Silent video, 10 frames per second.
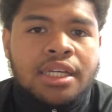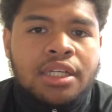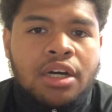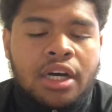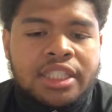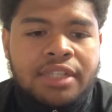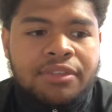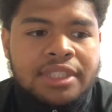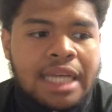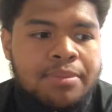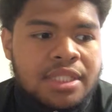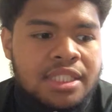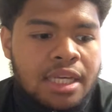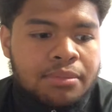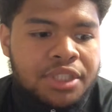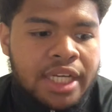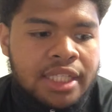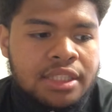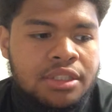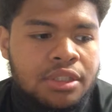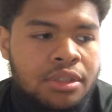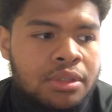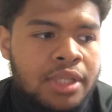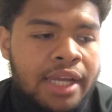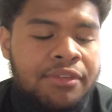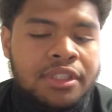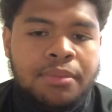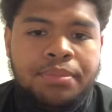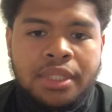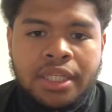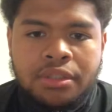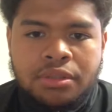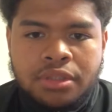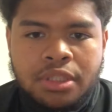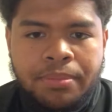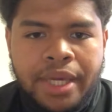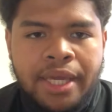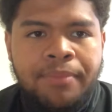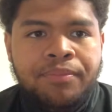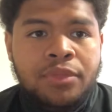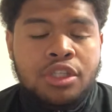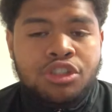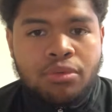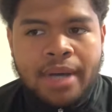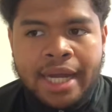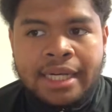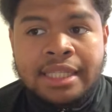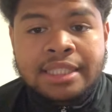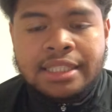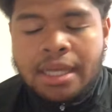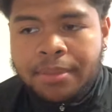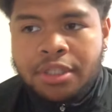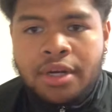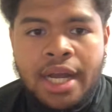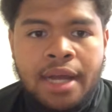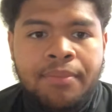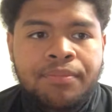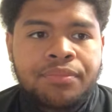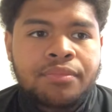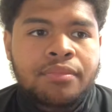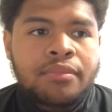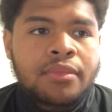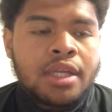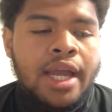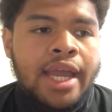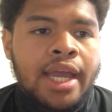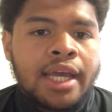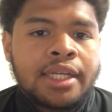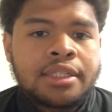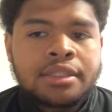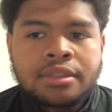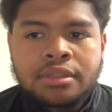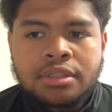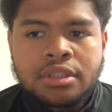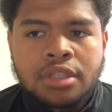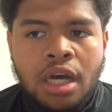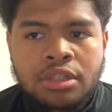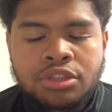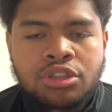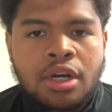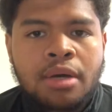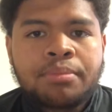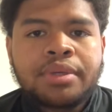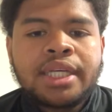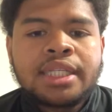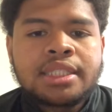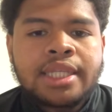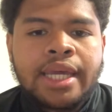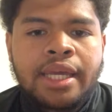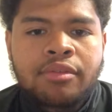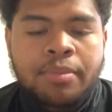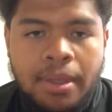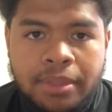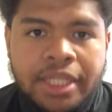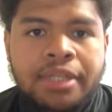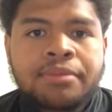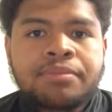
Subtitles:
on different types of subjects. So like for the political debate, Joe Biden is a Democrat and Donald Trump is a Republican.